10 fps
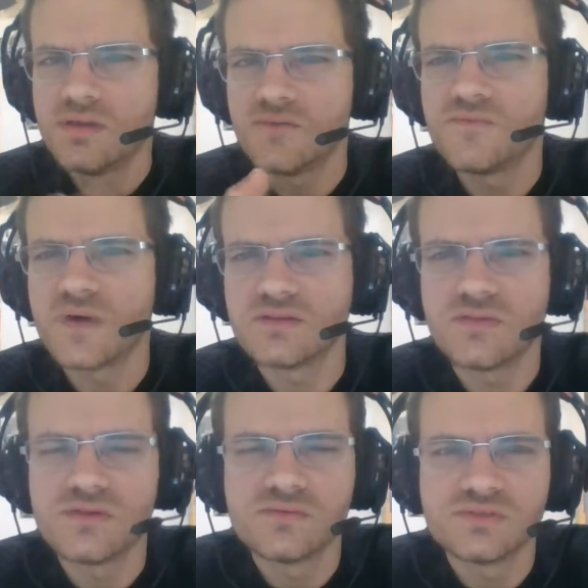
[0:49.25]
The fact
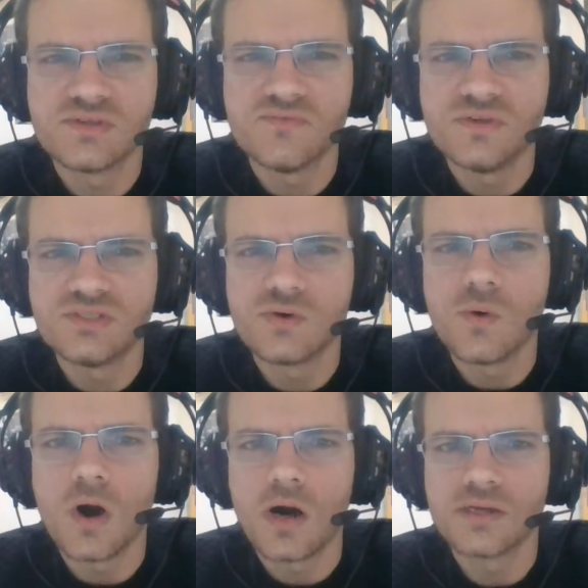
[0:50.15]
that there was a
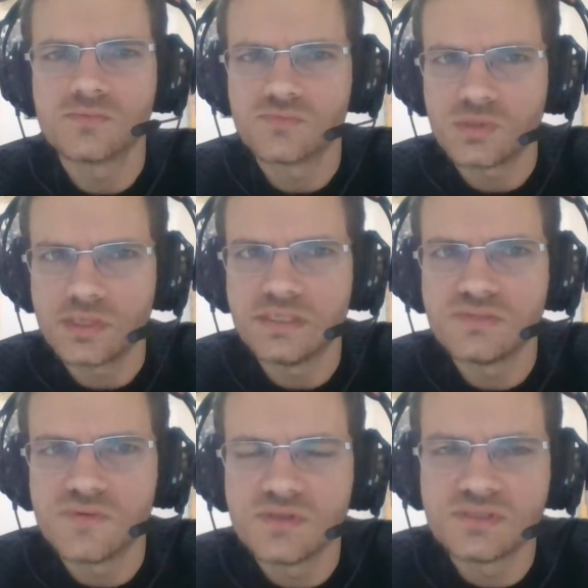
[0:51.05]
physical item
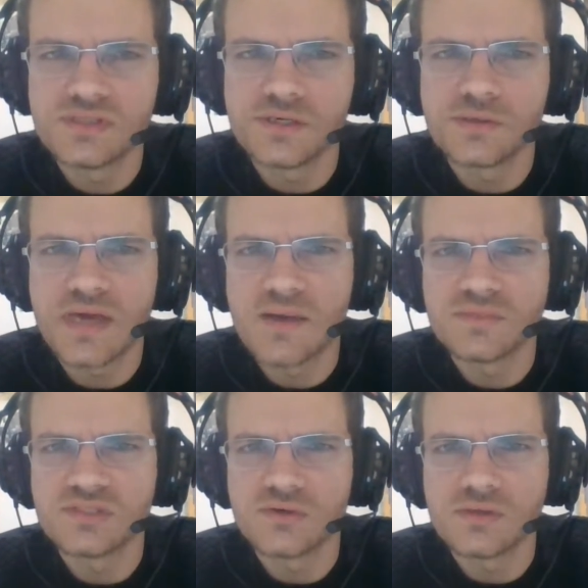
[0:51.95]
released for this thing on
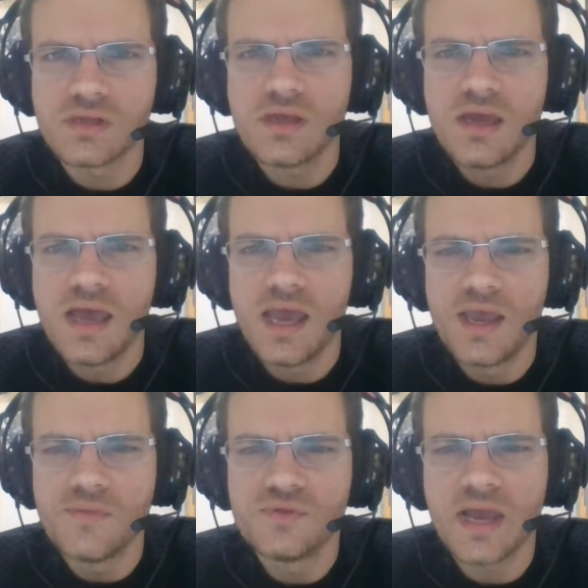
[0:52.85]
Amazon,
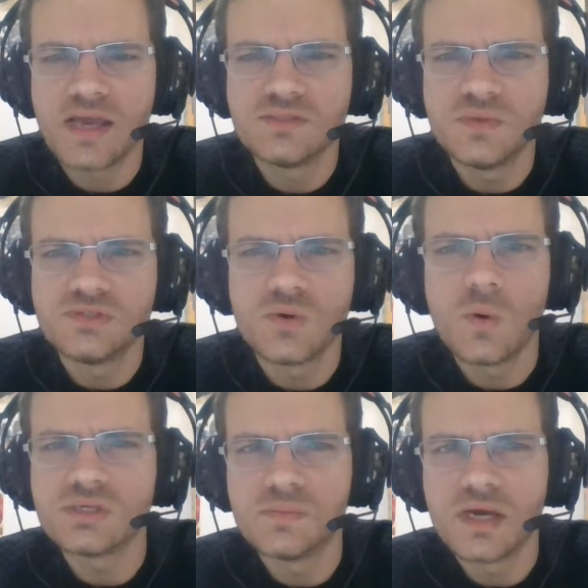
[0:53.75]
and there has been
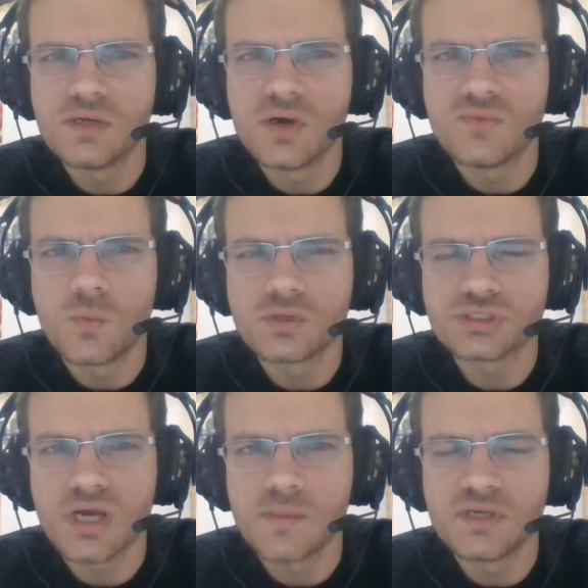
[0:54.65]
talks about
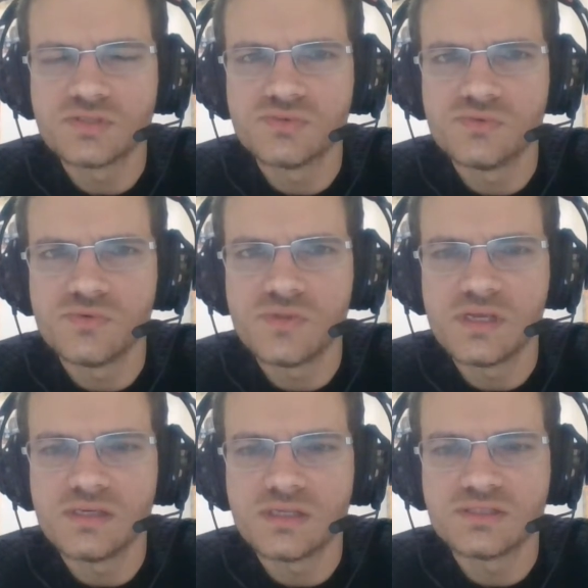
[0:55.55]
Overwatch coming to
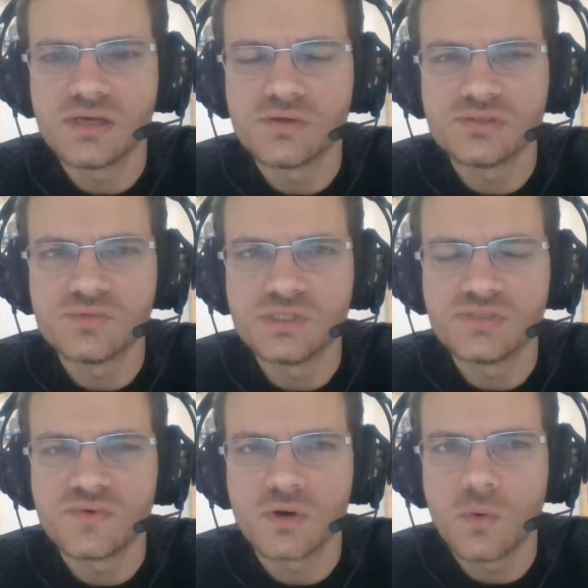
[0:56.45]
the Nintendo
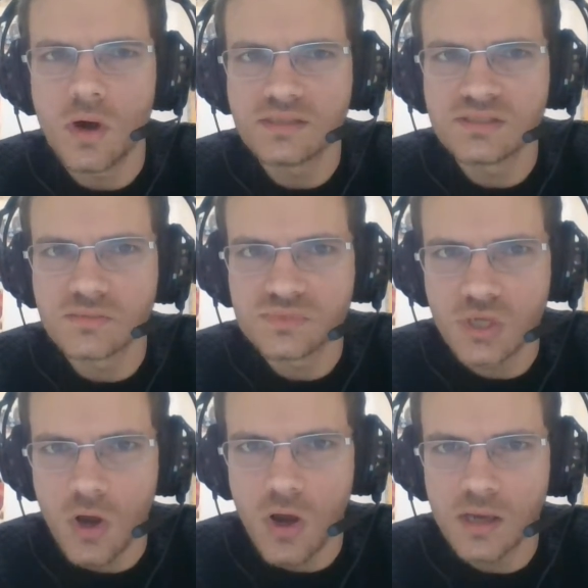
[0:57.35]
Switch for quite some
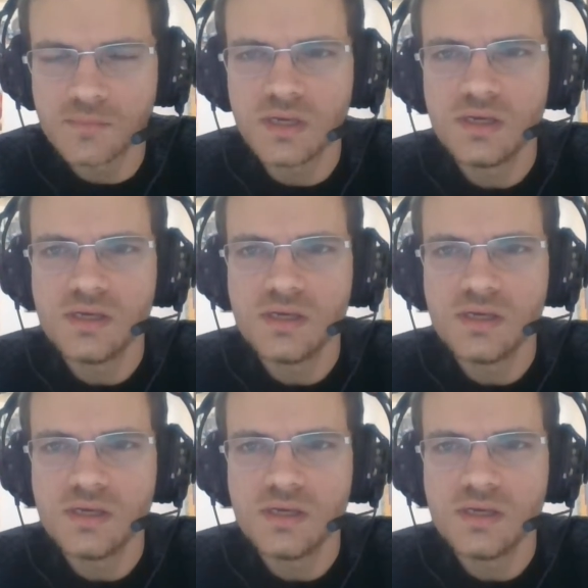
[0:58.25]
time.